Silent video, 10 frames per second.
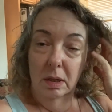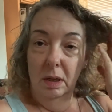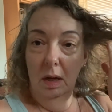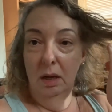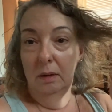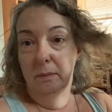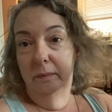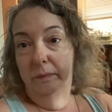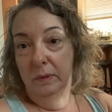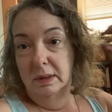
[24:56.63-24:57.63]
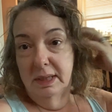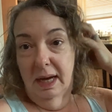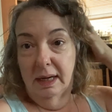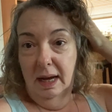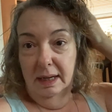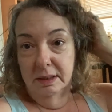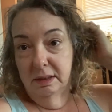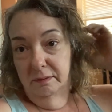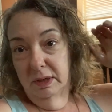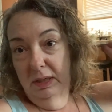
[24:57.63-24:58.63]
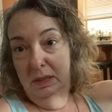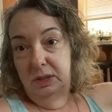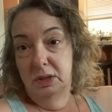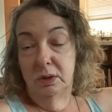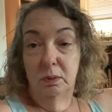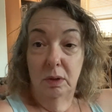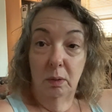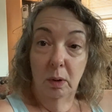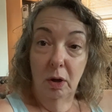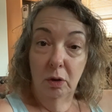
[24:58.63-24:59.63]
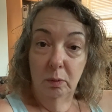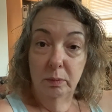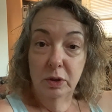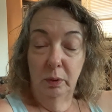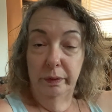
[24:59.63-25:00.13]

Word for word: Um, Dad asked if he needed to go home, told